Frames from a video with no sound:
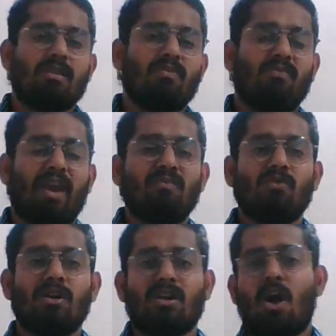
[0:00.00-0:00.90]
the
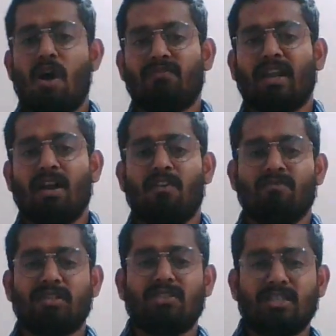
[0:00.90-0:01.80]
framework of the
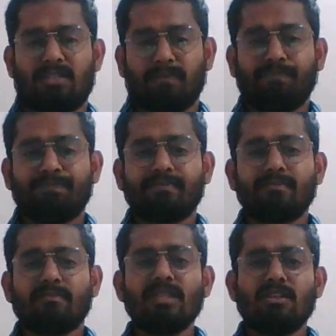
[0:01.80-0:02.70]
government system.
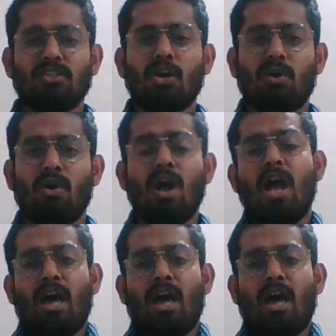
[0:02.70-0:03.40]
So,